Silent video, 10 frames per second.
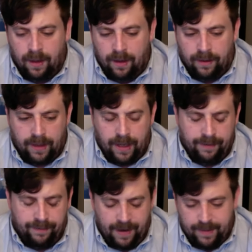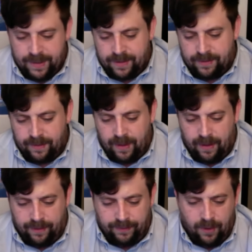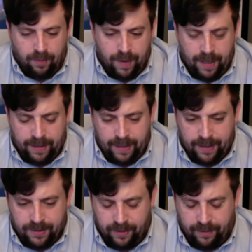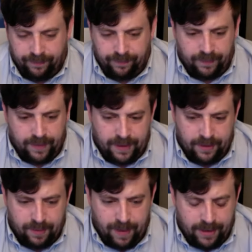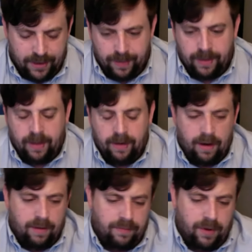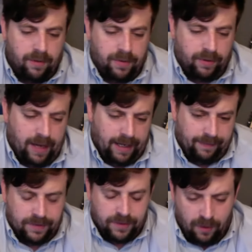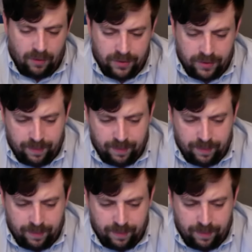kind of famous opaque nature of Nintendo's management and their lack of disclosures.